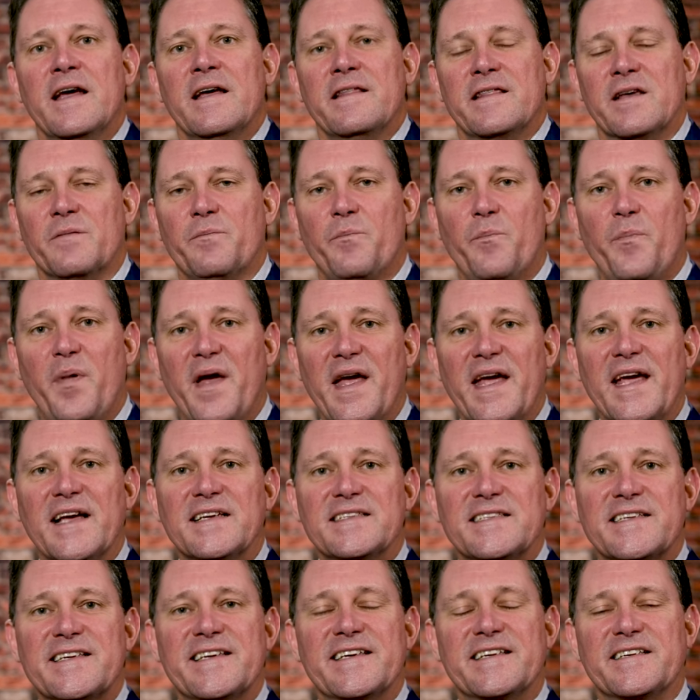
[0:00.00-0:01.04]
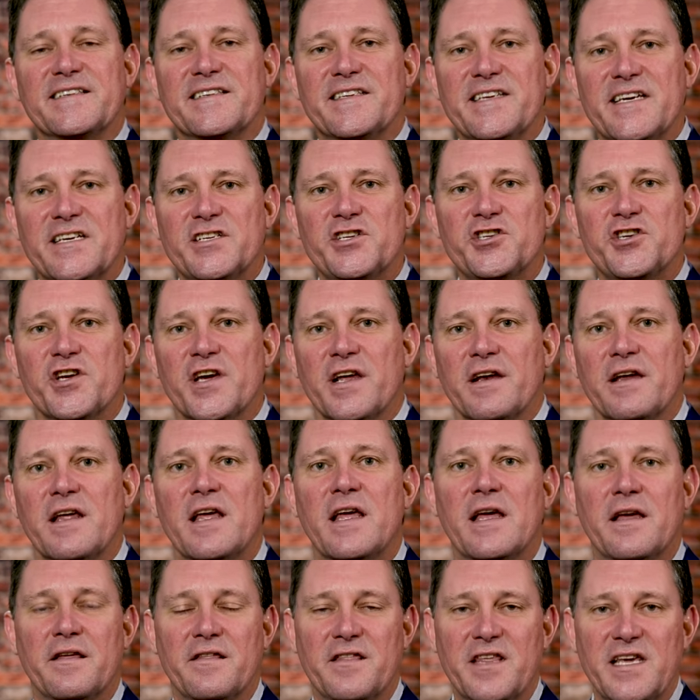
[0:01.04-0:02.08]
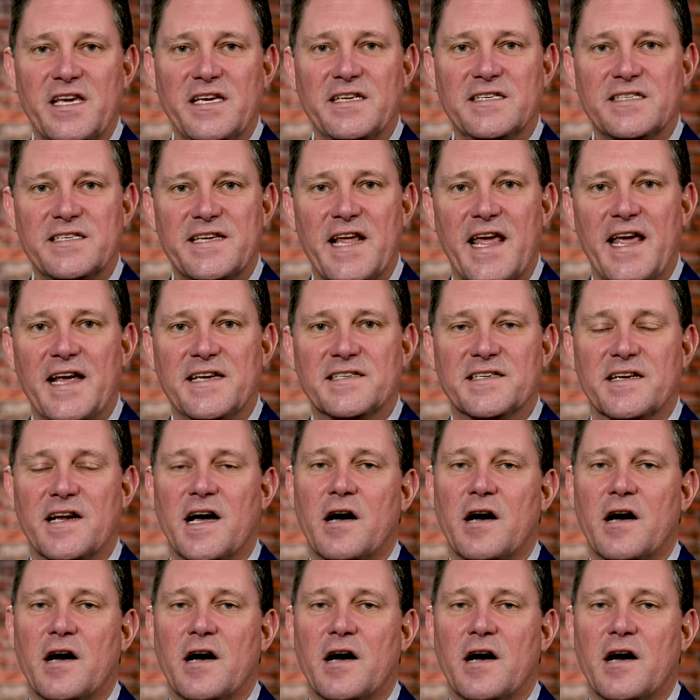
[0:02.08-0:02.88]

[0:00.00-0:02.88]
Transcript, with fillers: The biggest condition these days and